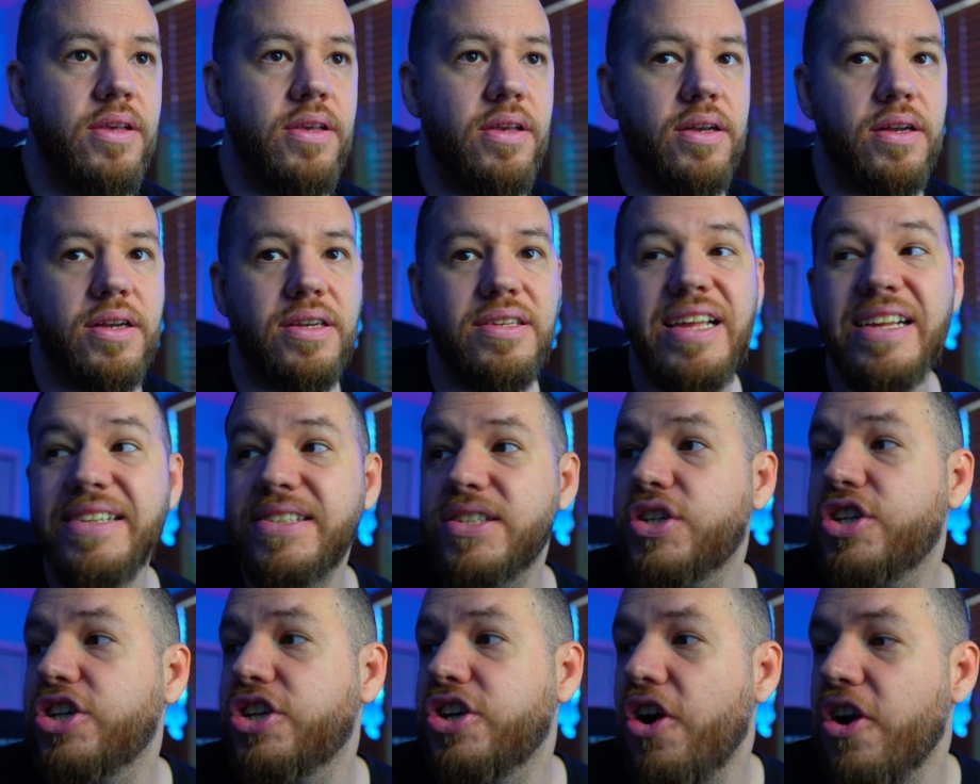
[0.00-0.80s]
because that's
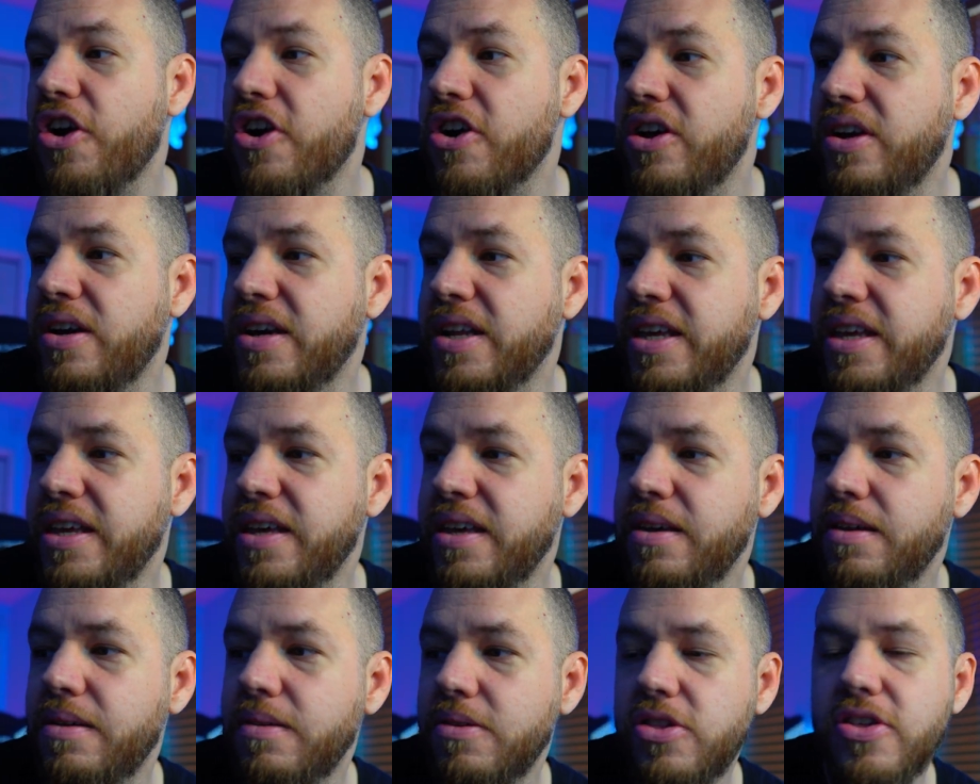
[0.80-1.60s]

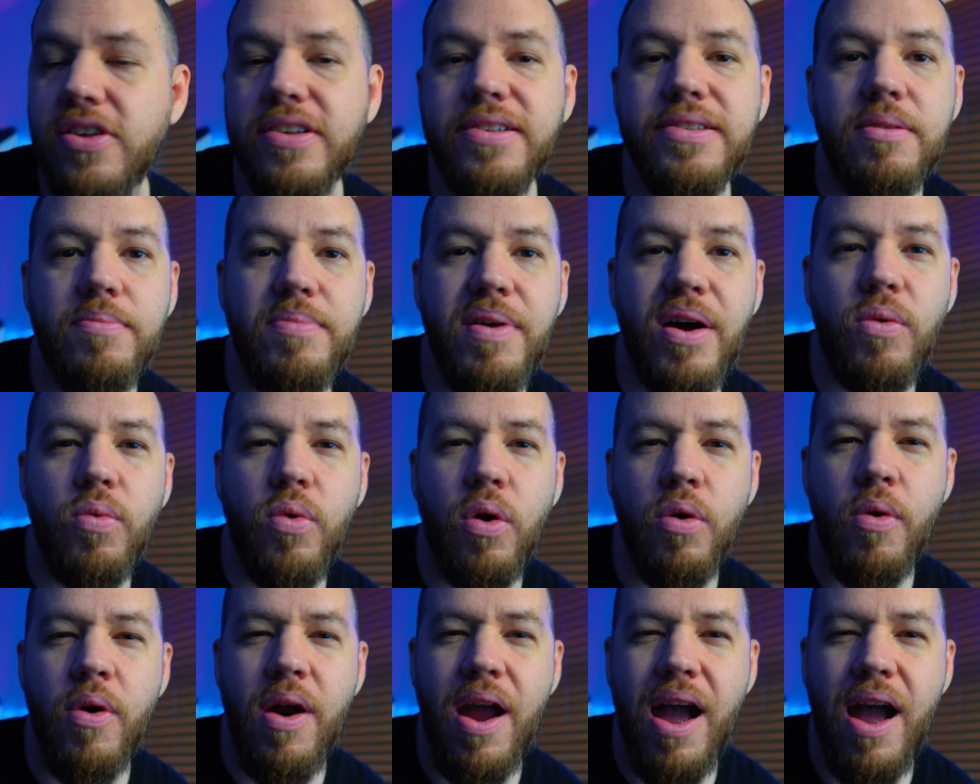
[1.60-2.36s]
currently just about where we're at